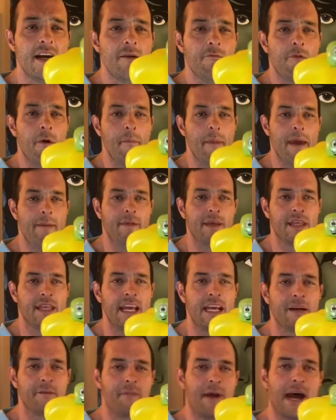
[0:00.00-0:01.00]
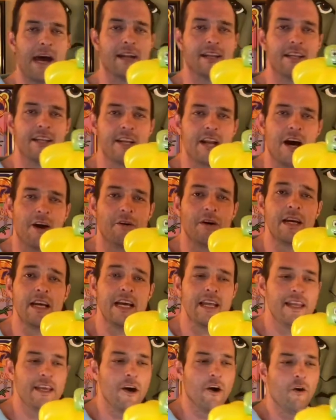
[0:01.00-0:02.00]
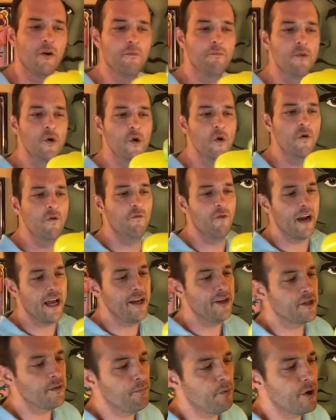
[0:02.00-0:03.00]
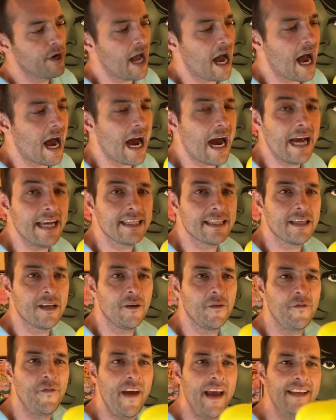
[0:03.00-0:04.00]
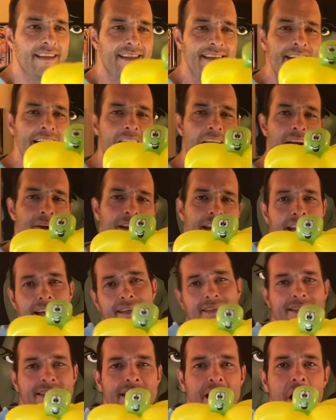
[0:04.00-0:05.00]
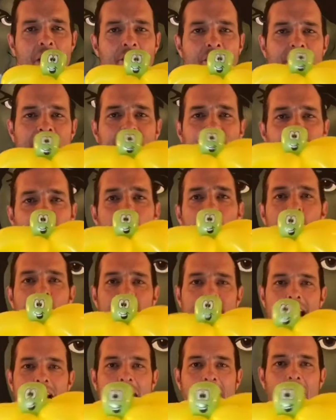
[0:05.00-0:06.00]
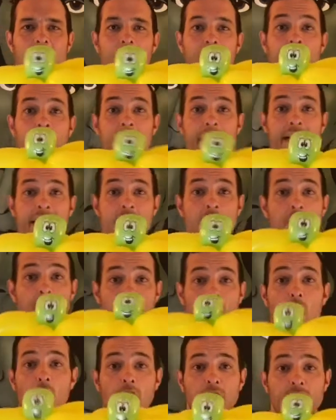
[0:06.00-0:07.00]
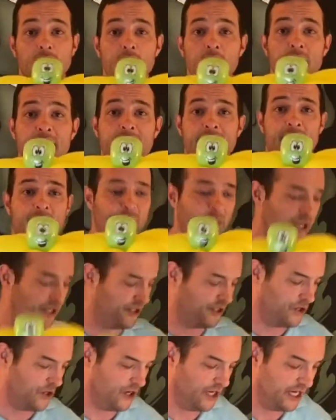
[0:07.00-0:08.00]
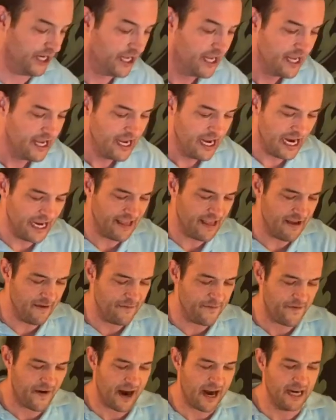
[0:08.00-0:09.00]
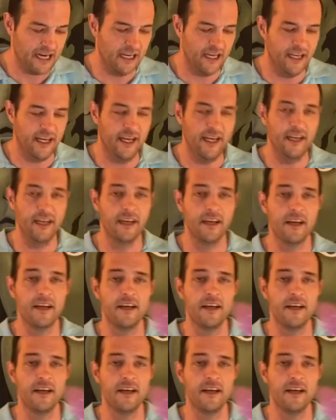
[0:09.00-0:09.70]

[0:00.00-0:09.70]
what made me think about, the old move when I used to put eyes, little face, kids, think it's cute when you add a little, cartoony expression on it. And then finally,